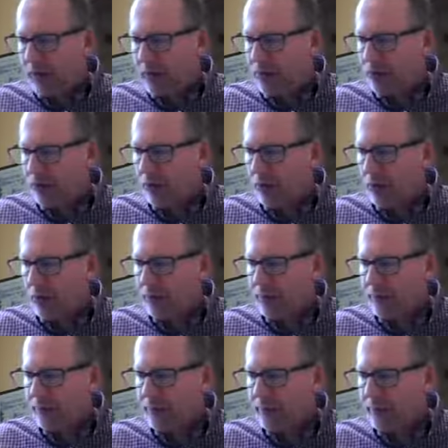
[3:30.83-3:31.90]
out of control.
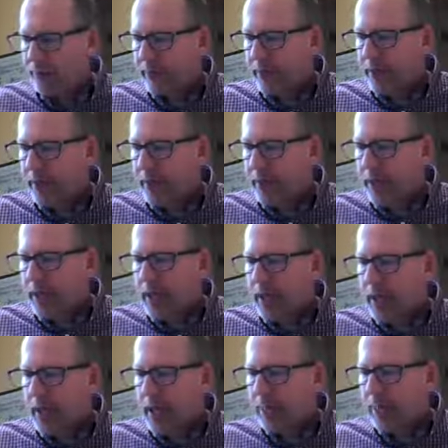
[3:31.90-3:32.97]

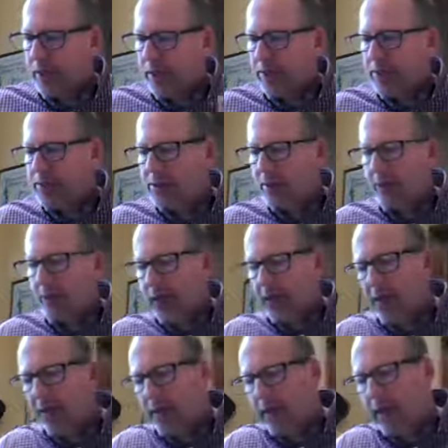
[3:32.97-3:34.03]
Uh, but here's the
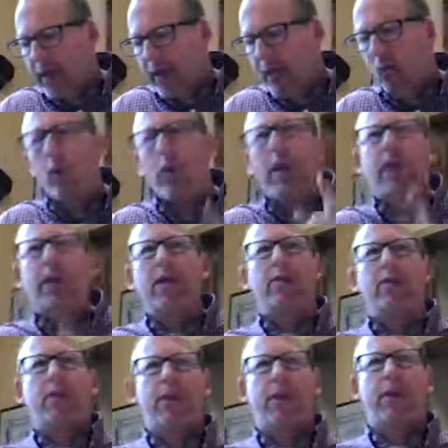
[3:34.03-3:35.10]
thing: uh, we
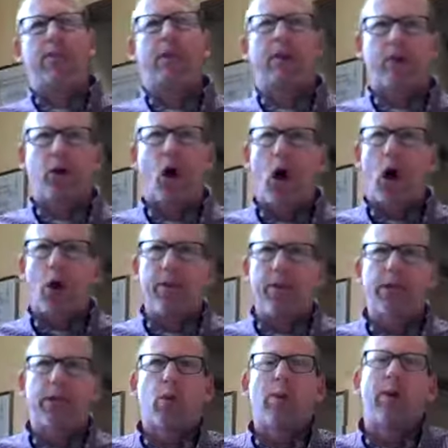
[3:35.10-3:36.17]
can be people of
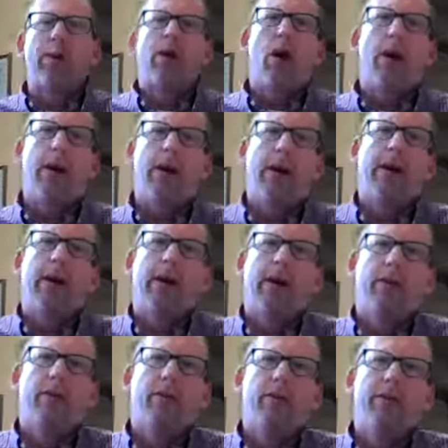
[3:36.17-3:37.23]
calm. That's what we've been talking
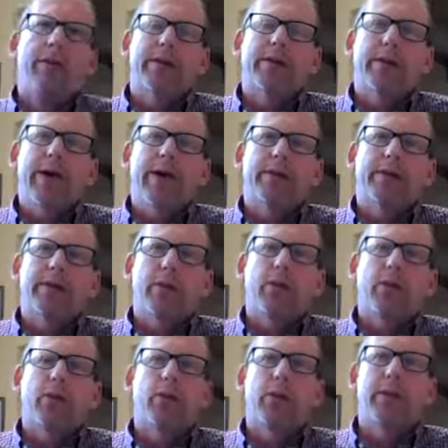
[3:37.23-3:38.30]
about over these last
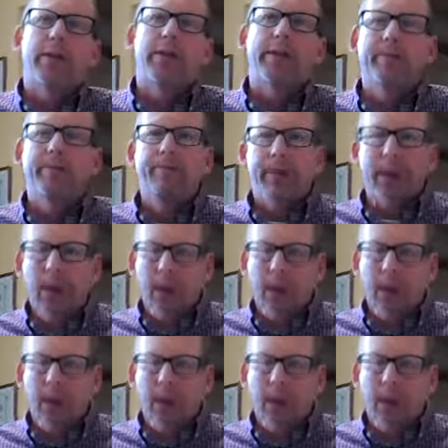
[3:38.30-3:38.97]
couple of weeks.